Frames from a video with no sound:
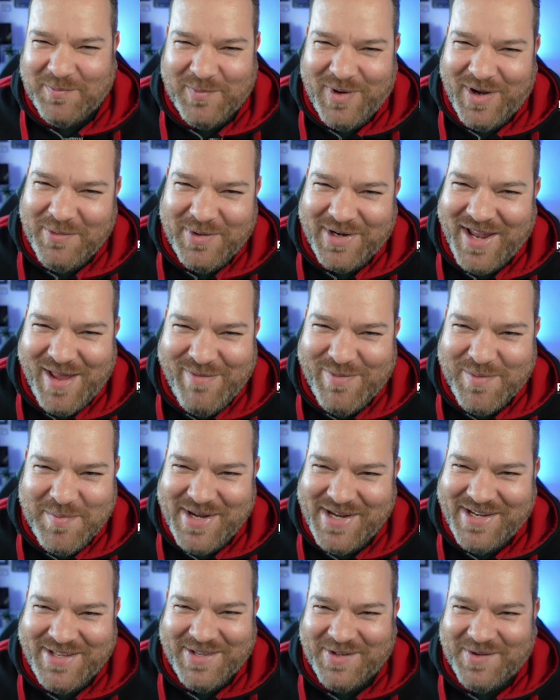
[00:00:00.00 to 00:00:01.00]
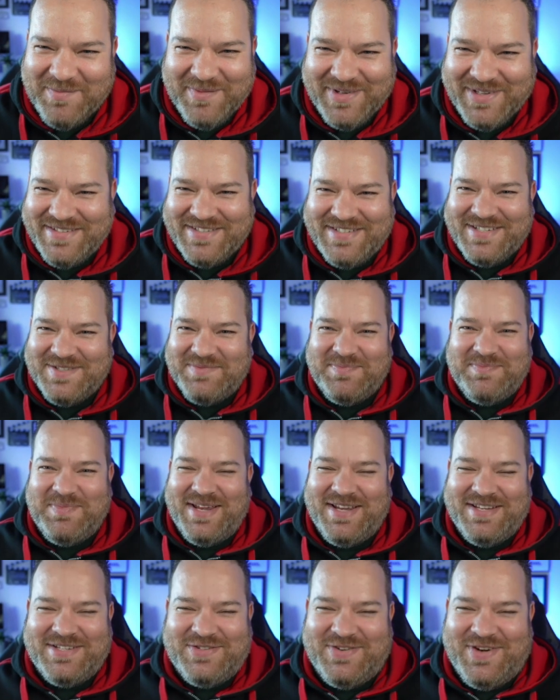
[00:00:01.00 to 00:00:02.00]
Why would I ever meet them? It'd just be
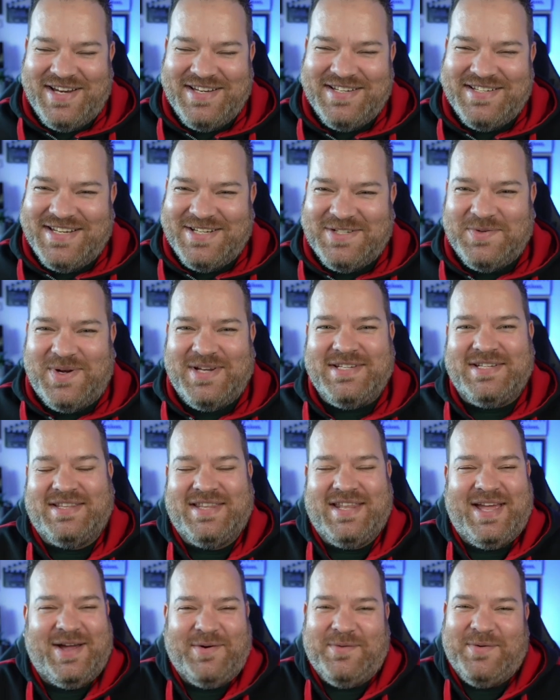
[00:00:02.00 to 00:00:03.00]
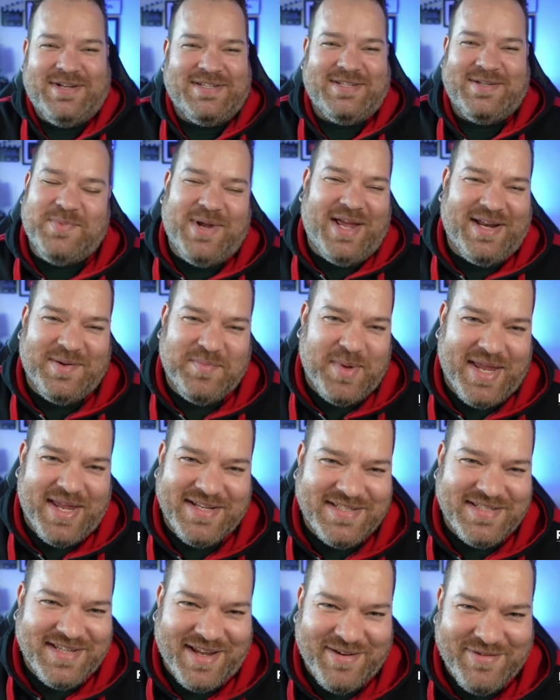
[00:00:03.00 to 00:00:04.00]
a strange situation. Now it was, and we had a beer
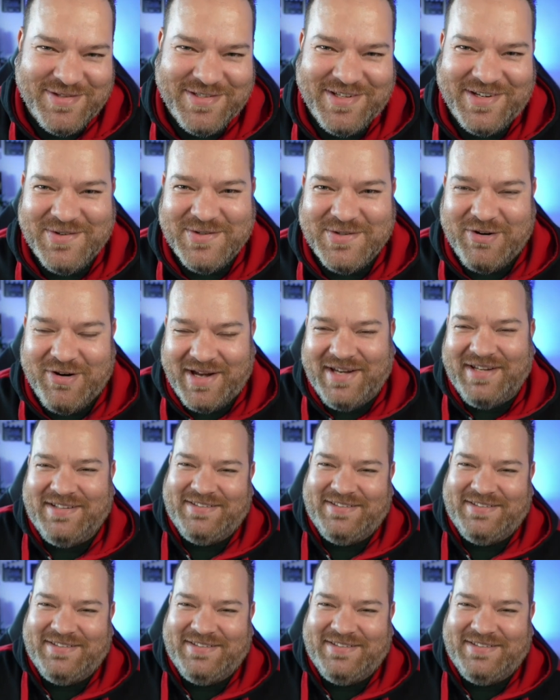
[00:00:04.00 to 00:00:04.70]
together, so it's great.